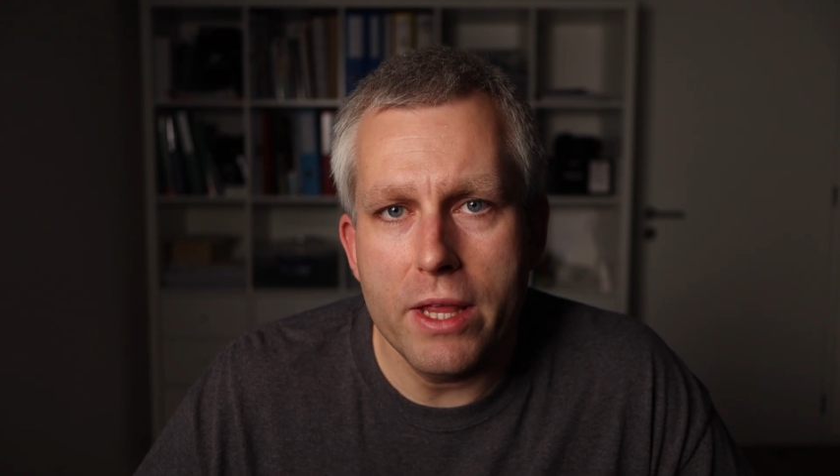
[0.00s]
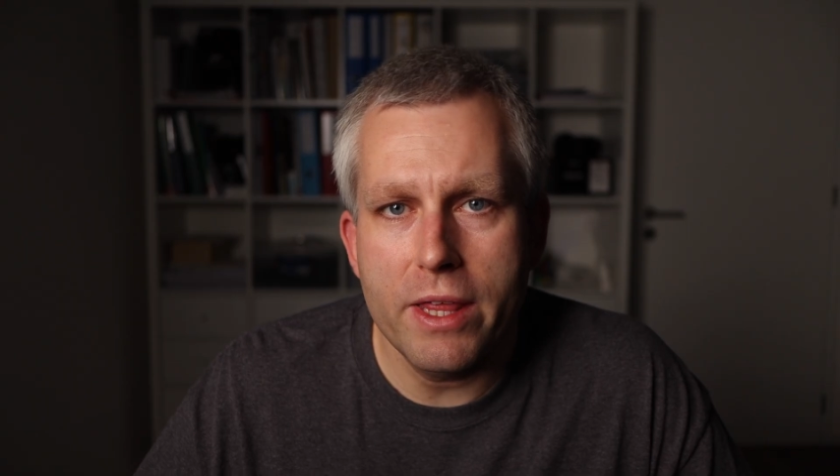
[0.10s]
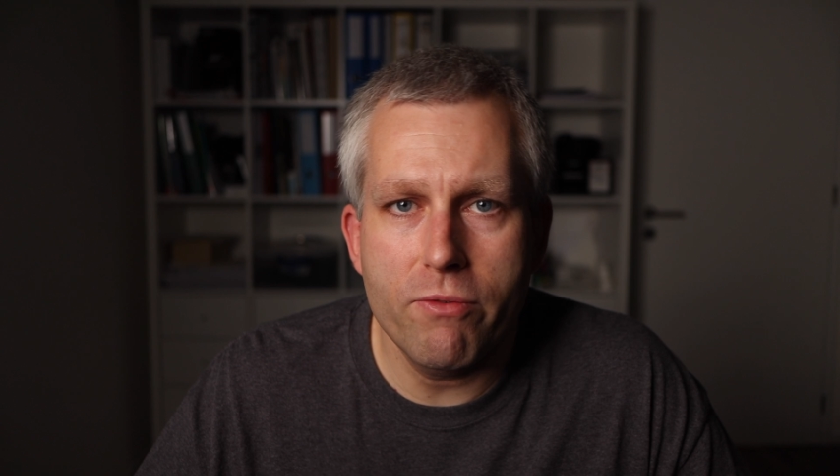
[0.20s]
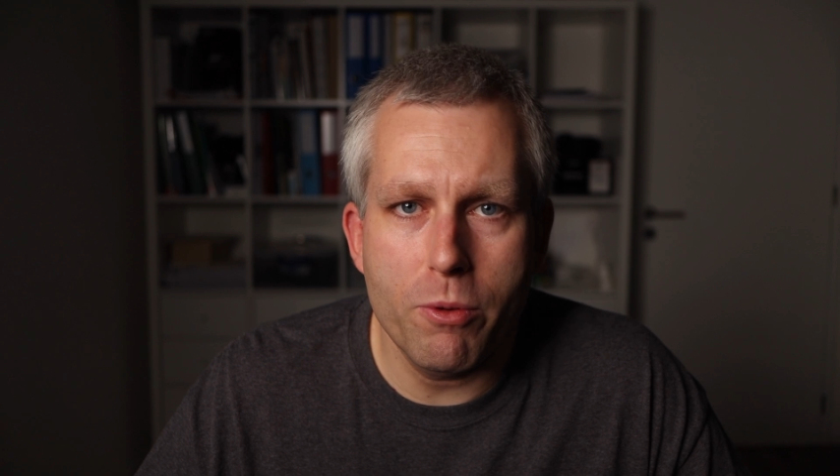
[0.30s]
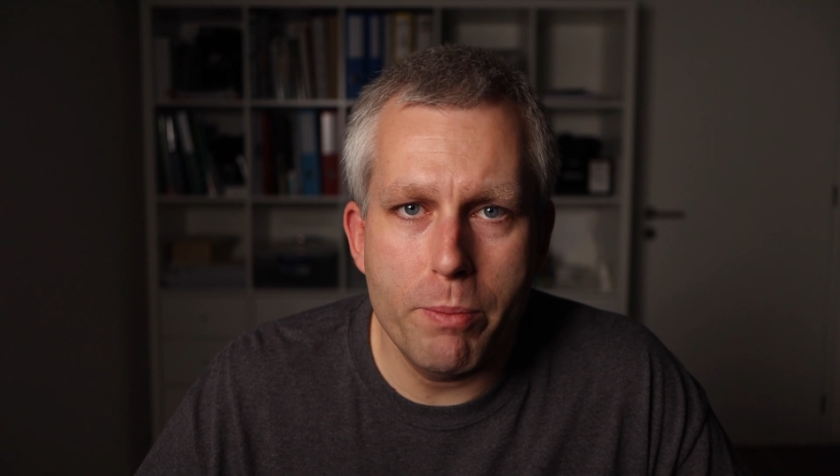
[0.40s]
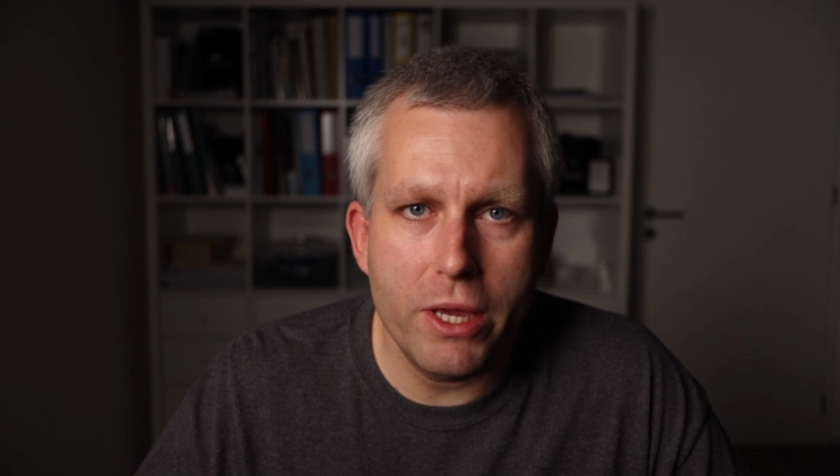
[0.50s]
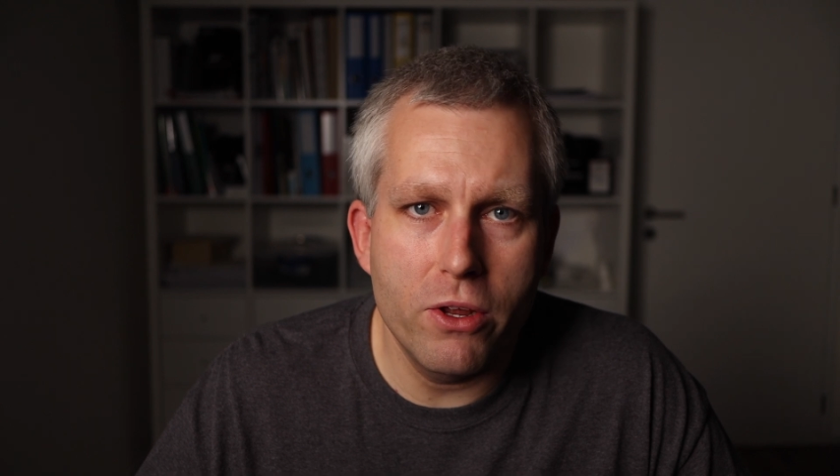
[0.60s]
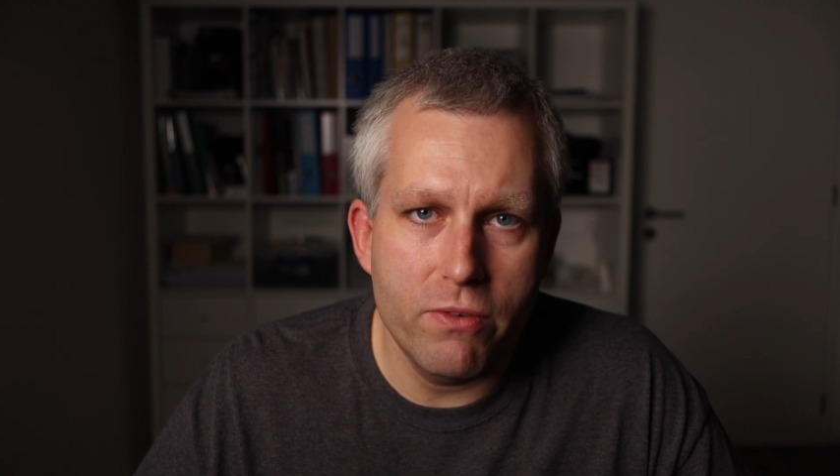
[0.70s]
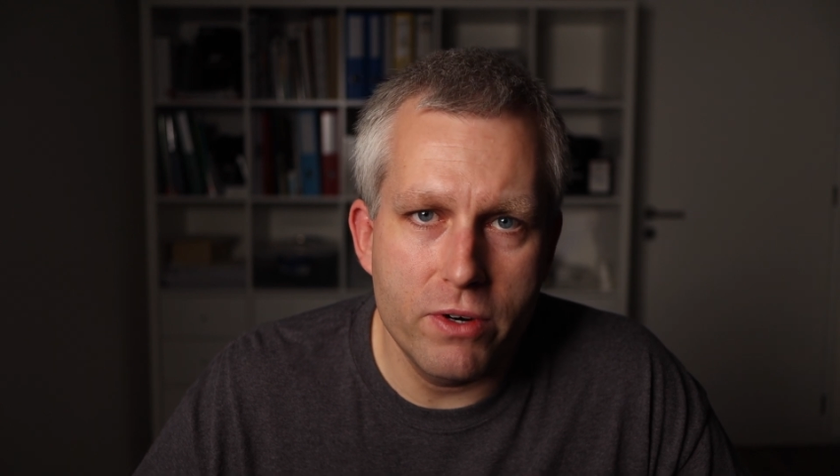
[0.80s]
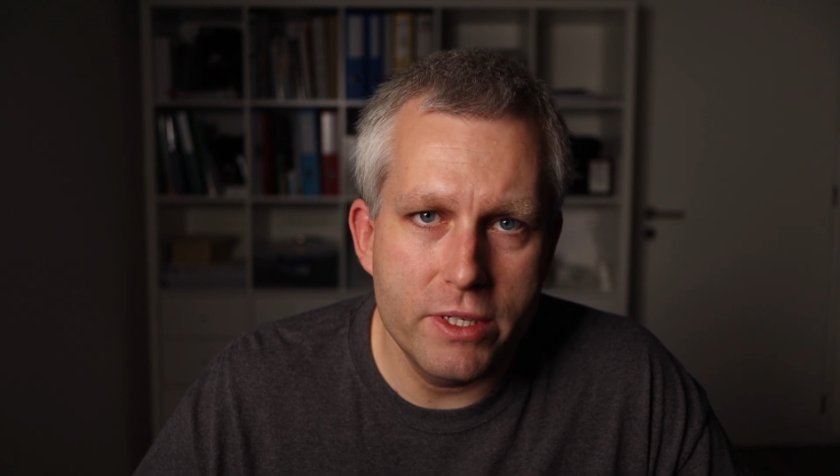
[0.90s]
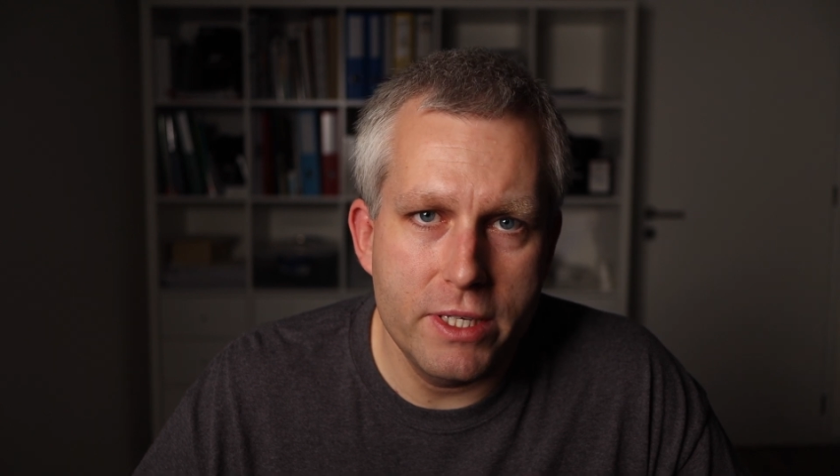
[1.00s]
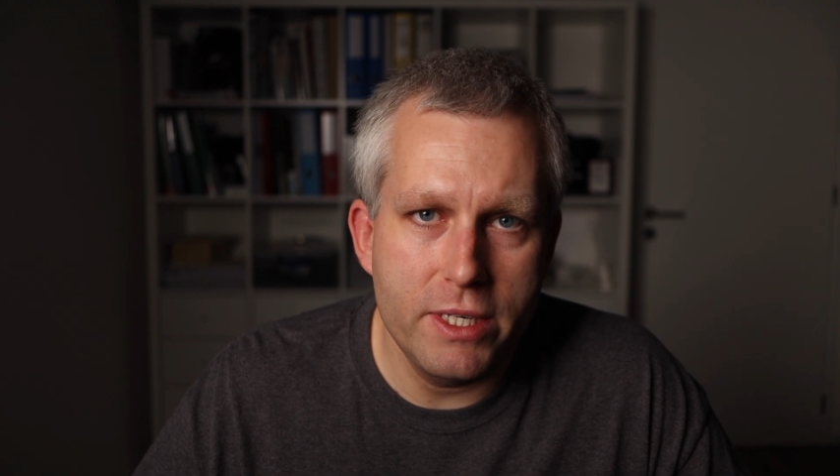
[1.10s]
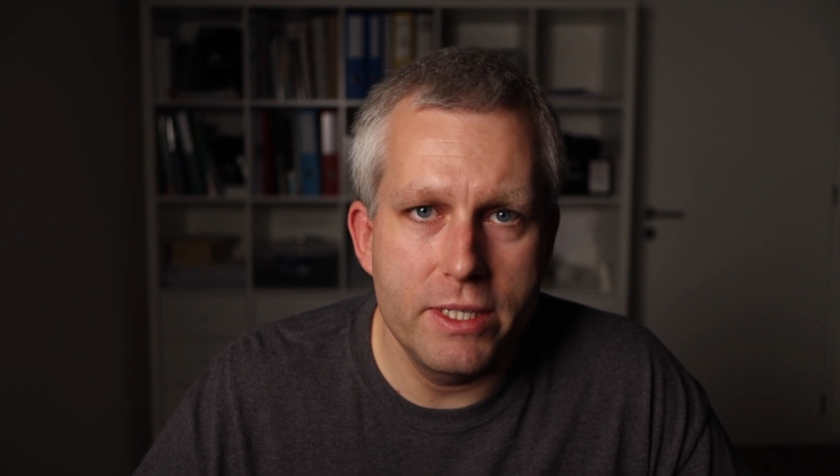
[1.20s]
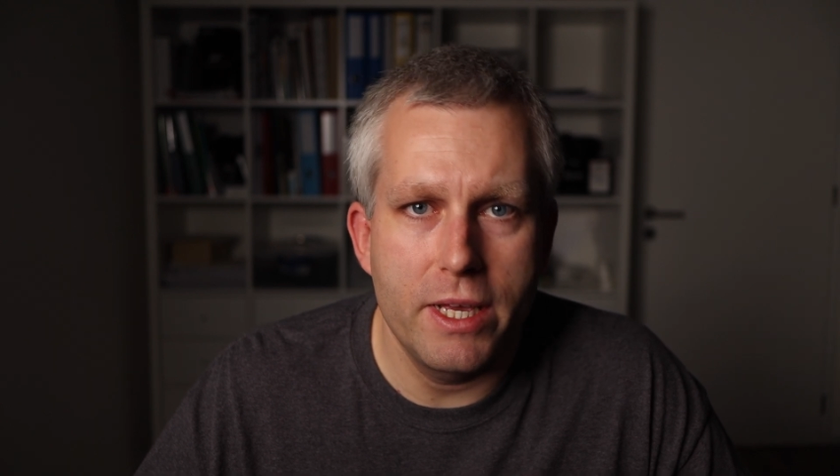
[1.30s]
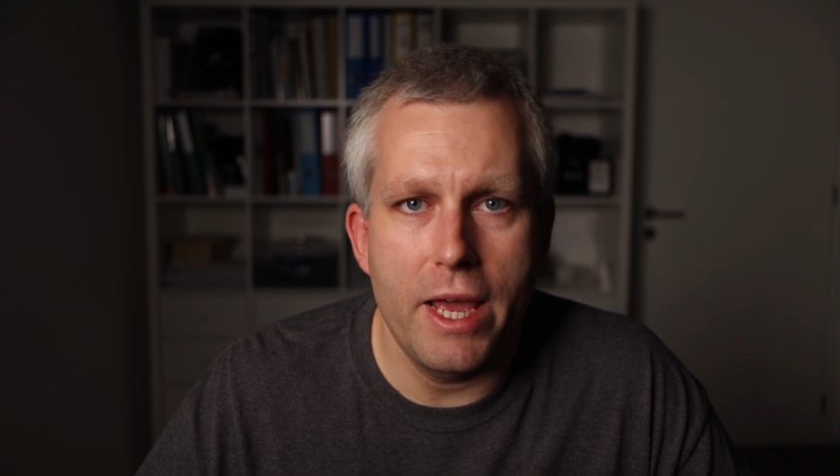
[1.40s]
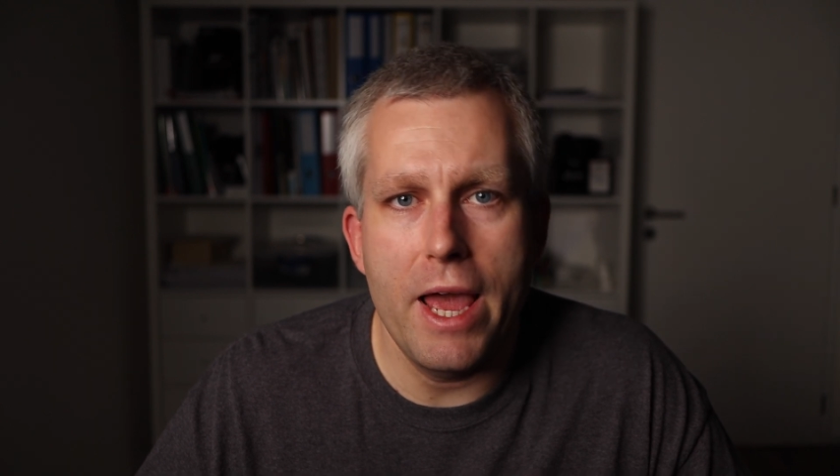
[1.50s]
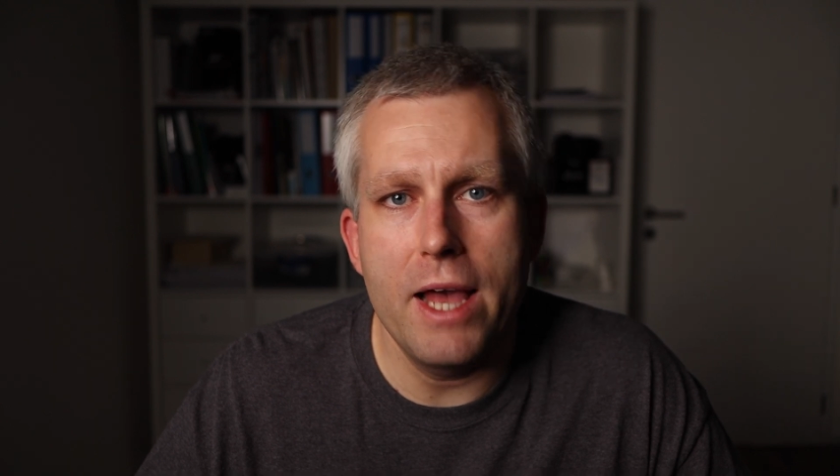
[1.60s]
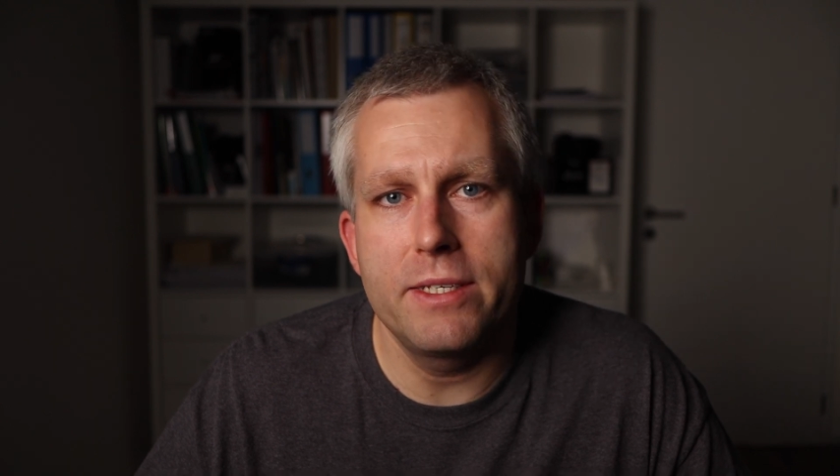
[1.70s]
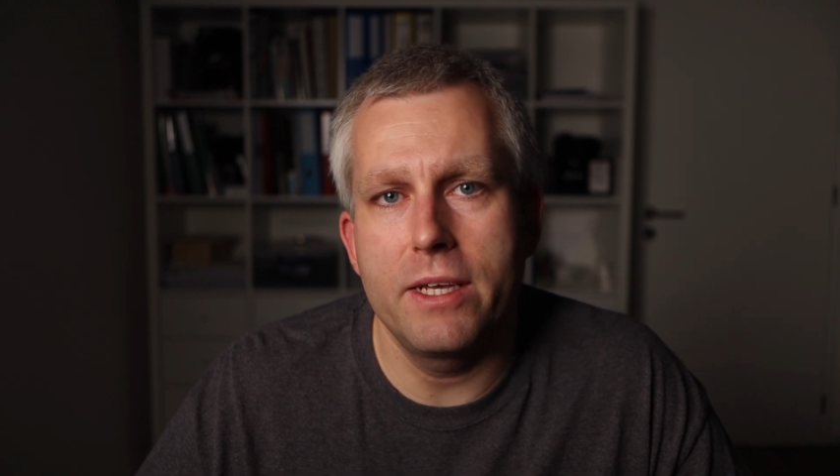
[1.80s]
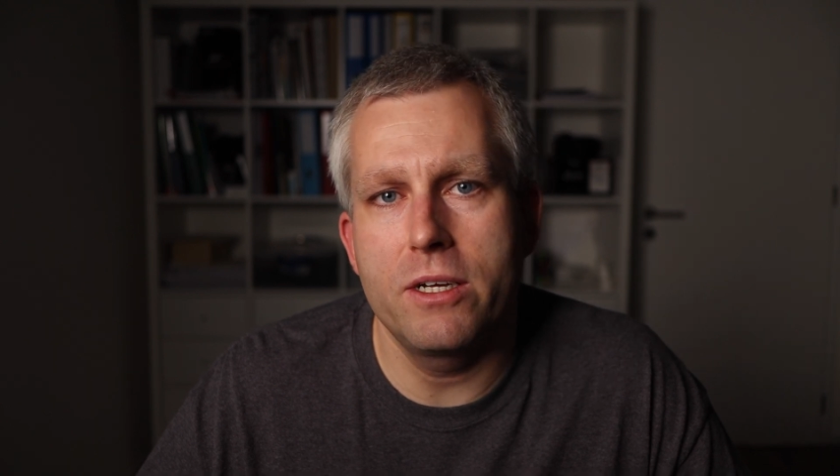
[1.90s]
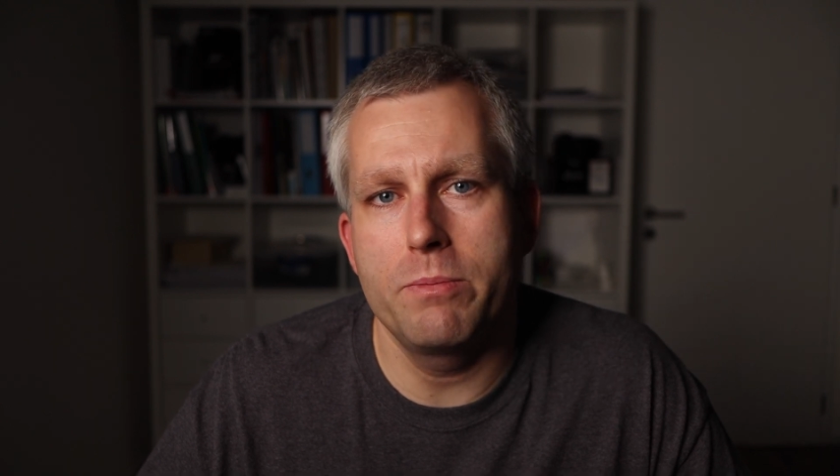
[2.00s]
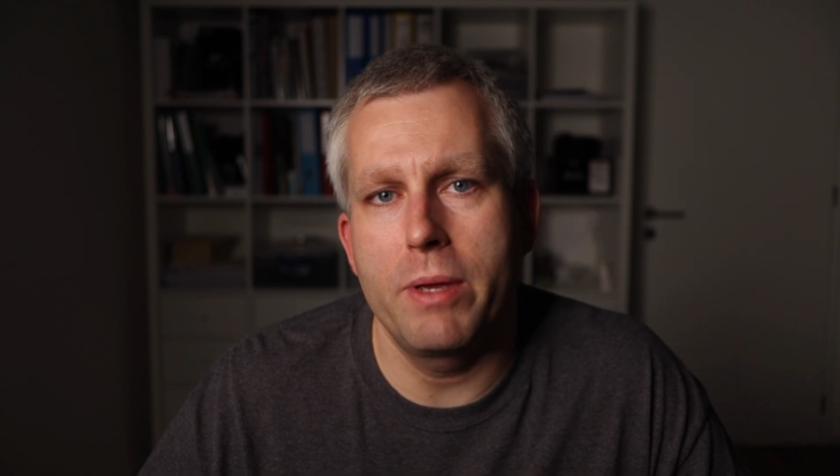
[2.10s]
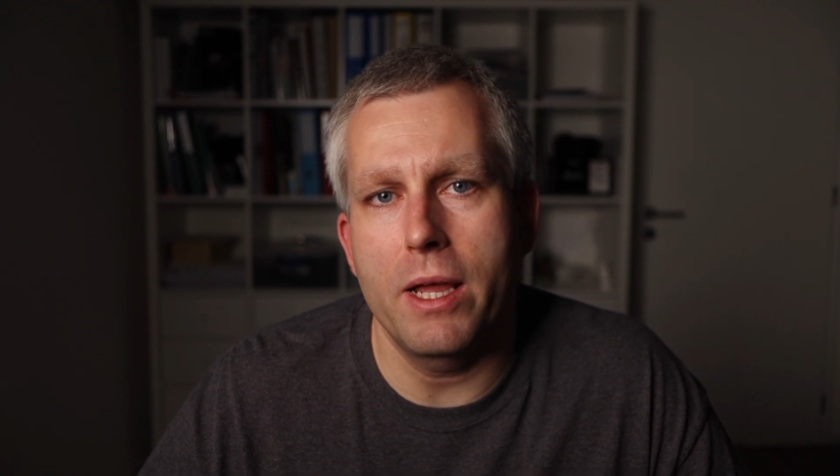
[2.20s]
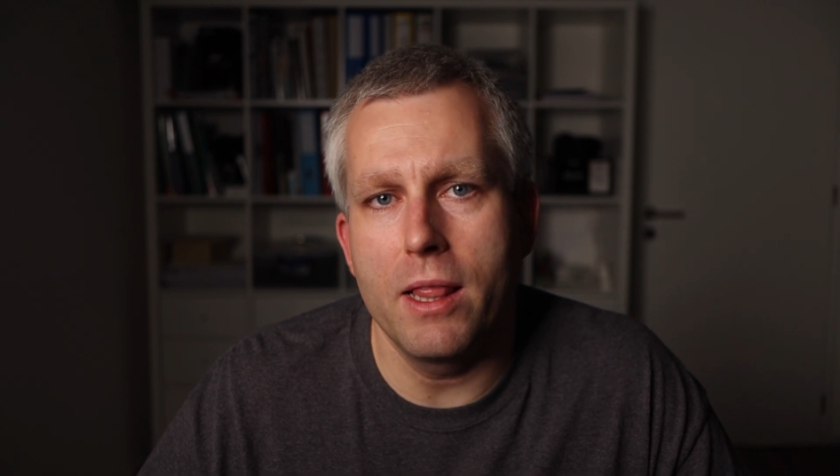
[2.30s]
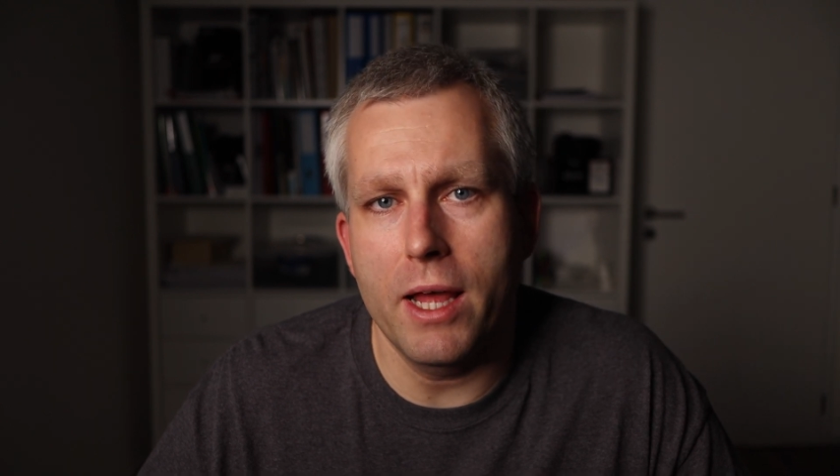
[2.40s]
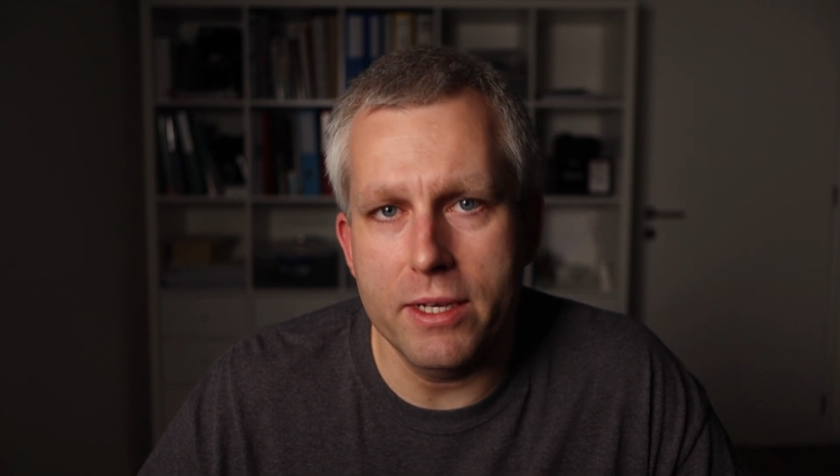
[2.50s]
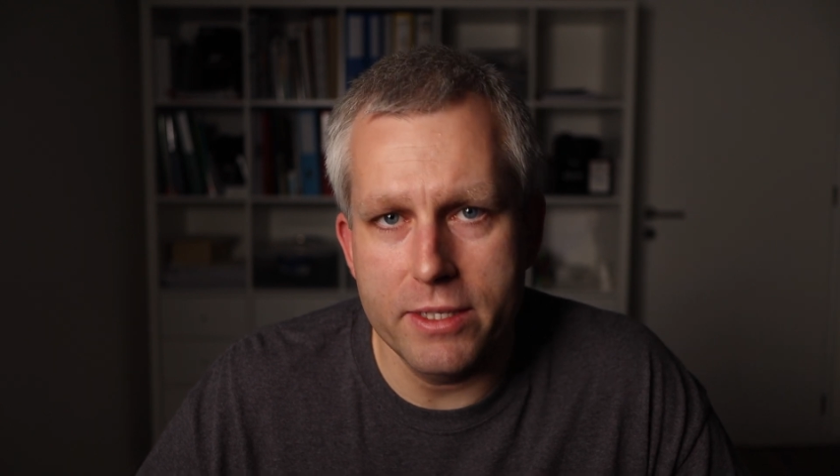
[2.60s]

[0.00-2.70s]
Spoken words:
I think for big universities, AI centers make a lot of